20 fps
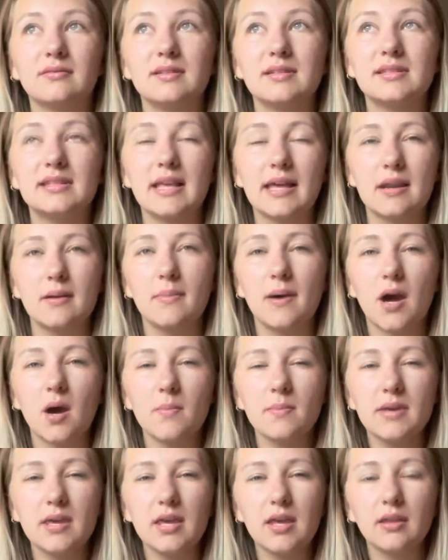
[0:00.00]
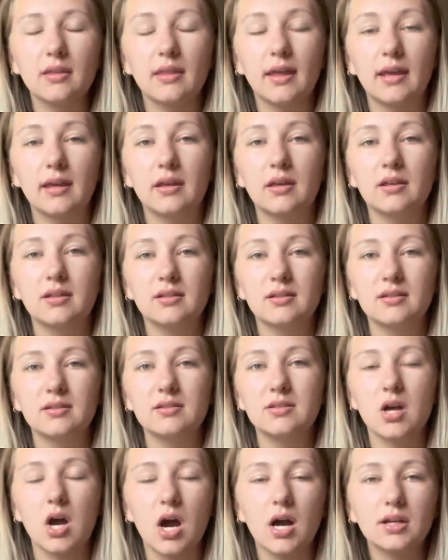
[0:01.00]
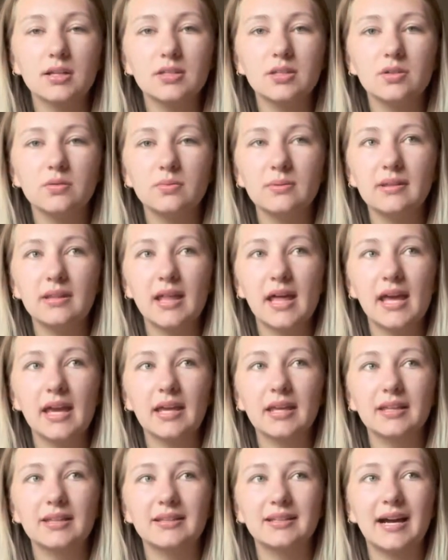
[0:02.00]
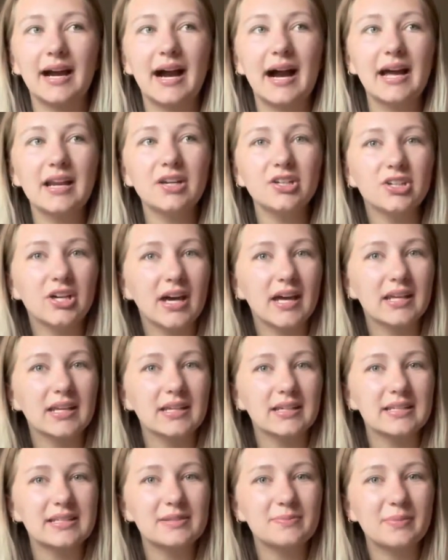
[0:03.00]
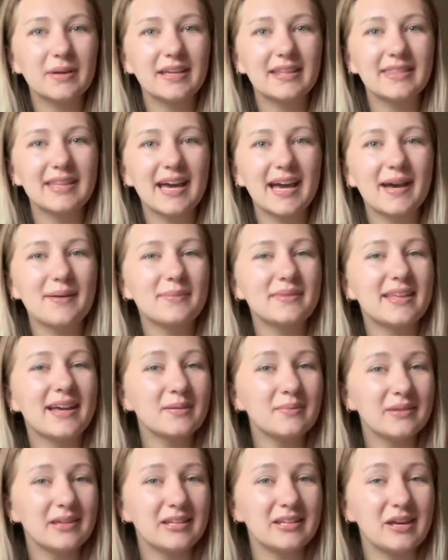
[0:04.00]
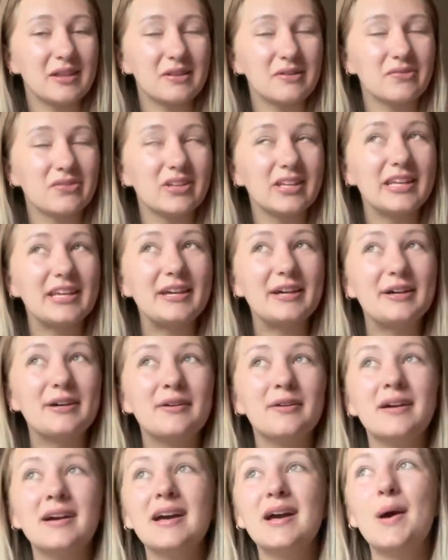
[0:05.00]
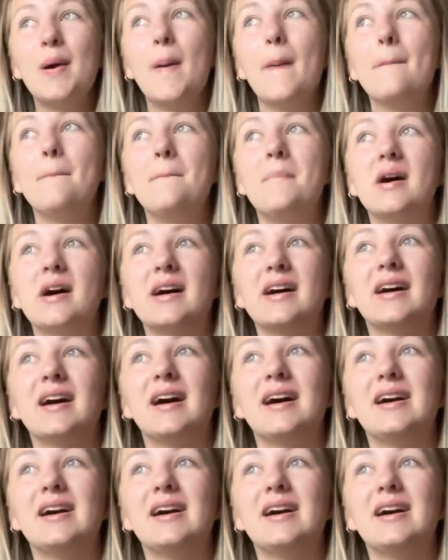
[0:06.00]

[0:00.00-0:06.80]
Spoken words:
said about me and like talked to me like, and I don't know how to explain that. That could be another video, but